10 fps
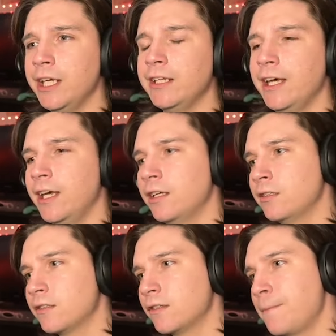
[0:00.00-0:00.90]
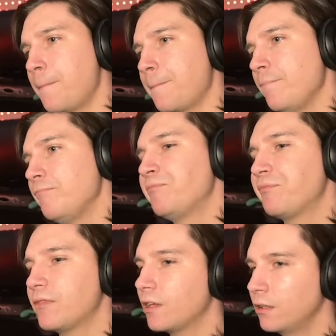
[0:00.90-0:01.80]
dance.
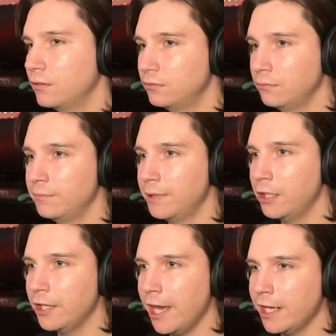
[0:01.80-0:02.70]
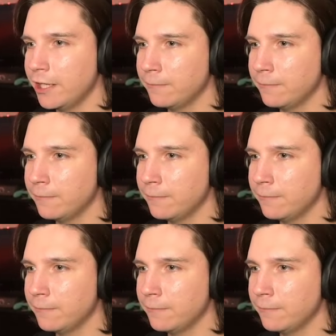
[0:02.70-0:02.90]
Better get it.